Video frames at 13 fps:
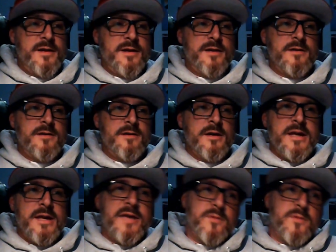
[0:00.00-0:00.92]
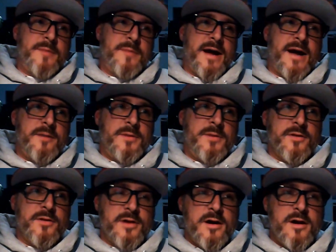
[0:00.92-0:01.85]
And then he would buy up
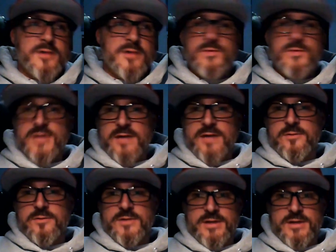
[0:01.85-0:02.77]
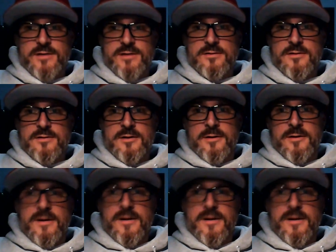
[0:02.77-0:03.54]
all the cars, recycle the steel,